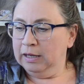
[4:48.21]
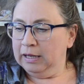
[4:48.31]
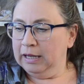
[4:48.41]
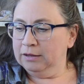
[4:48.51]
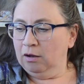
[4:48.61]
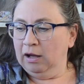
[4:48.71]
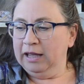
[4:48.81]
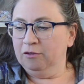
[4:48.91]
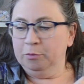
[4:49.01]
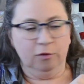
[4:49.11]
And I
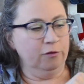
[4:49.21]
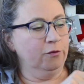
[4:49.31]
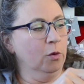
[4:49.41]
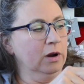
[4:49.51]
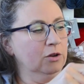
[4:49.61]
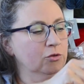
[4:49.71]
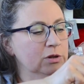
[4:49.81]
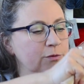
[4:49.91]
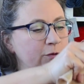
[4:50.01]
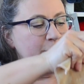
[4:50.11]
have put
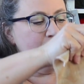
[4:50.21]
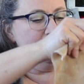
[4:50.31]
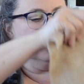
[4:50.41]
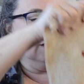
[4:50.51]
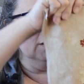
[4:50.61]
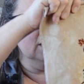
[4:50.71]
457